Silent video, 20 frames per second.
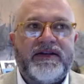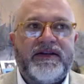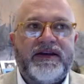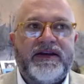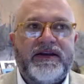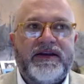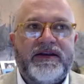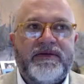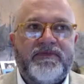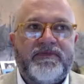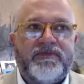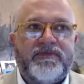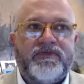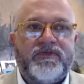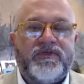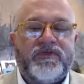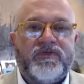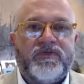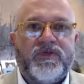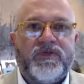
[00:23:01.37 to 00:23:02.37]
the
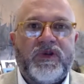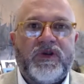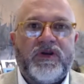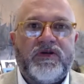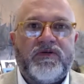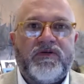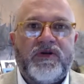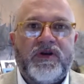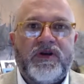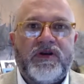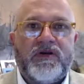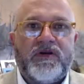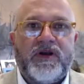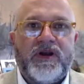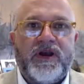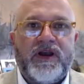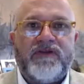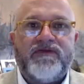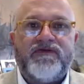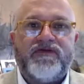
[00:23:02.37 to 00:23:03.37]

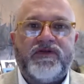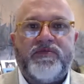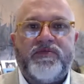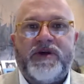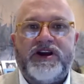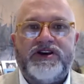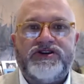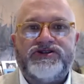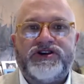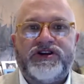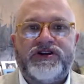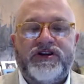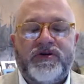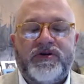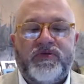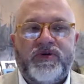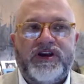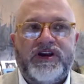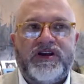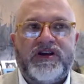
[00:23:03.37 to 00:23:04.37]
information that
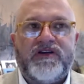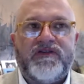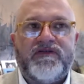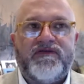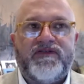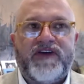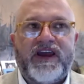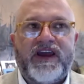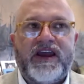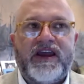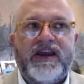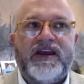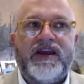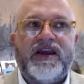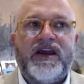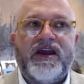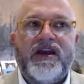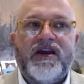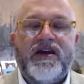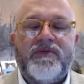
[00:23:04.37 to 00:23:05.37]
we convey
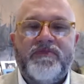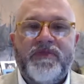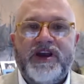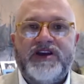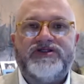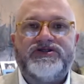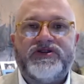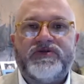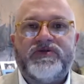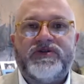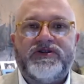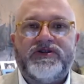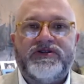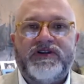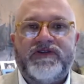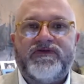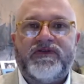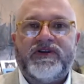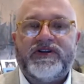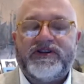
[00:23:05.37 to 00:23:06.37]
makes a real
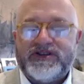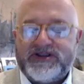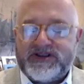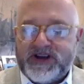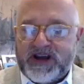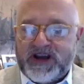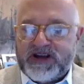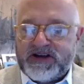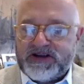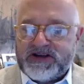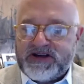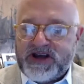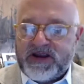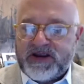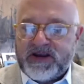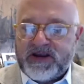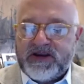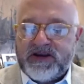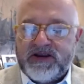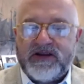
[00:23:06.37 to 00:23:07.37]
difference in
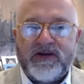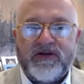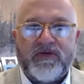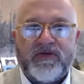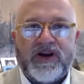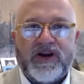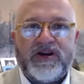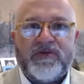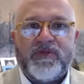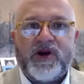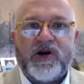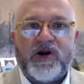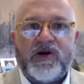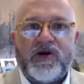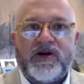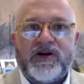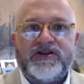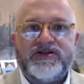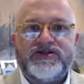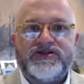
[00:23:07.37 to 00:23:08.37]
telling the great
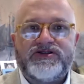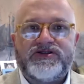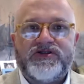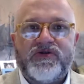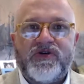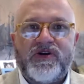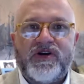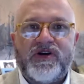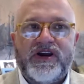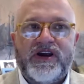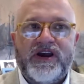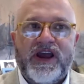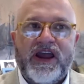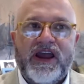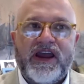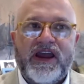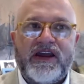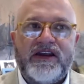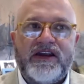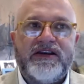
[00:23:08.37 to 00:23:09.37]
American story.
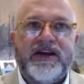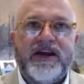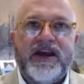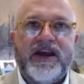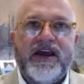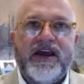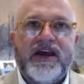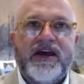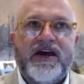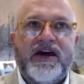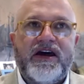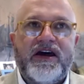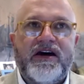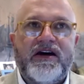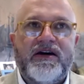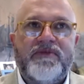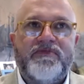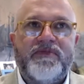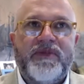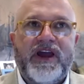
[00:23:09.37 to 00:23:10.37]
And
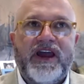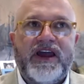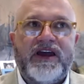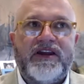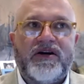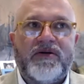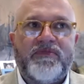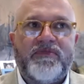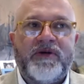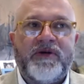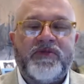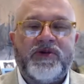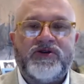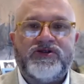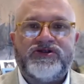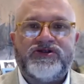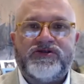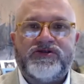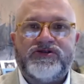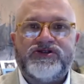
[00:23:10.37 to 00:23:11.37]
our
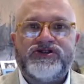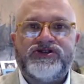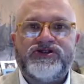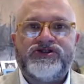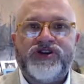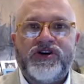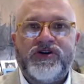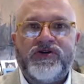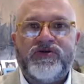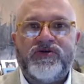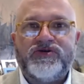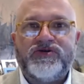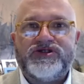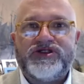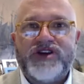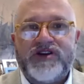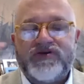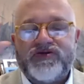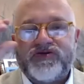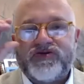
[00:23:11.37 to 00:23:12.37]
members are so
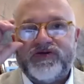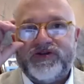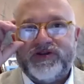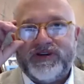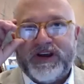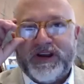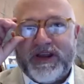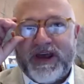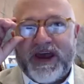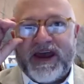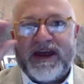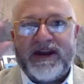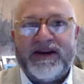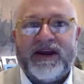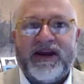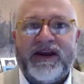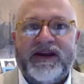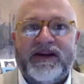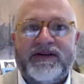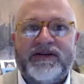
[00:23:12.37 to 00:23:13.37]
central to that,
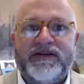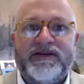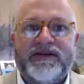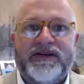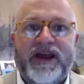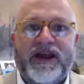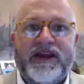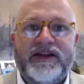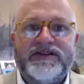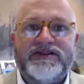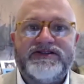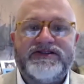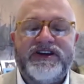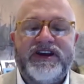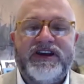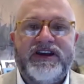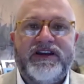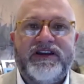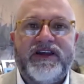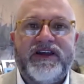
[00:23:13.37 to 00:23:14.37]
and
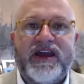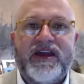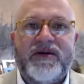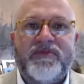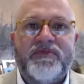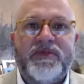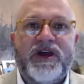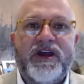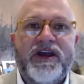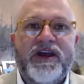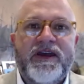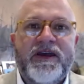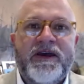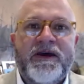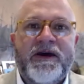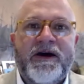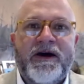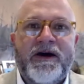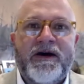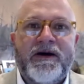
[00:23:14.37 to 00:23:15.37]
seeing them
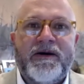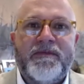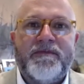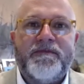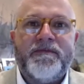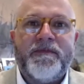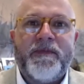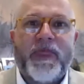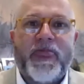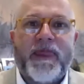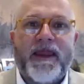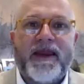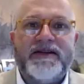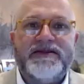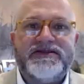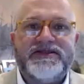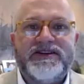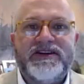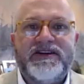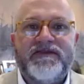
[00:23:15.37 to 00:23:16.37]

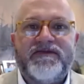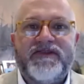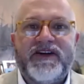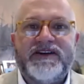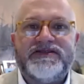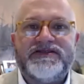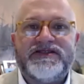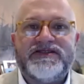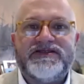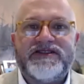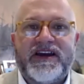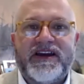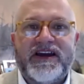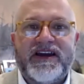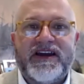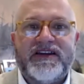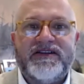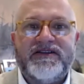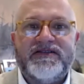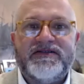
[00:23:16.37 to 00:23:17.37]
and seeing faces I
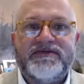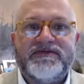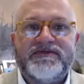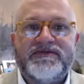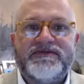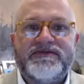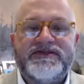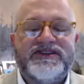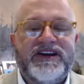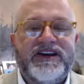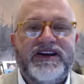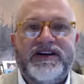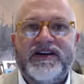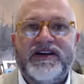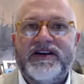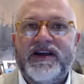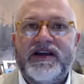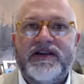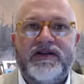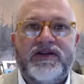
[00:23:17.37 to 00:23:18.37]
hadn't seen
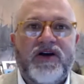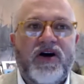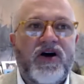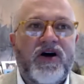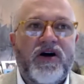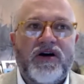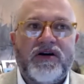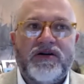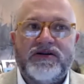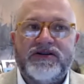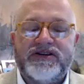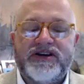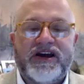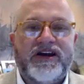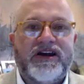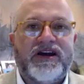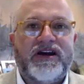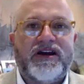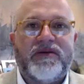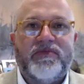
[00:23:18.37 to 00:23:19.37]
in a long
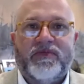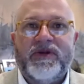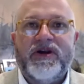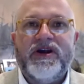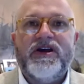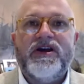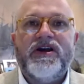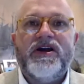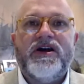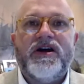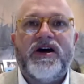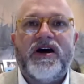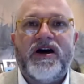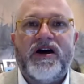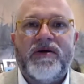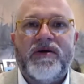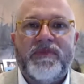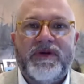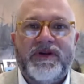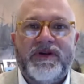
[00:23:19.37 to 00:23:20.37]
time,
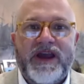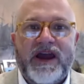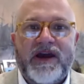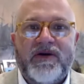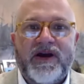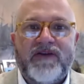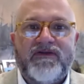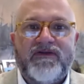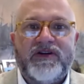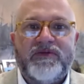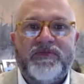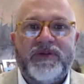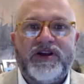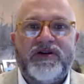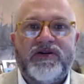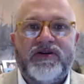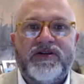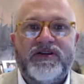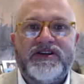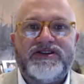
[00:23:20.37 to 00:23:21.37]
now having been
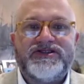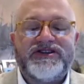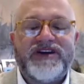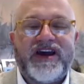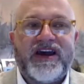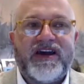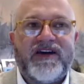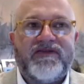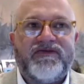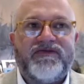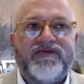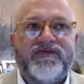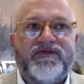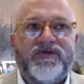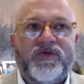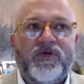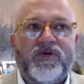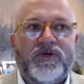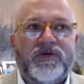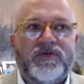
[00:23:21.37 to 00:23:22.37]
on the staff
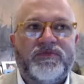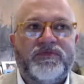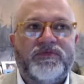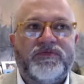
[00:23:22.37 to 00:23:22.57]
for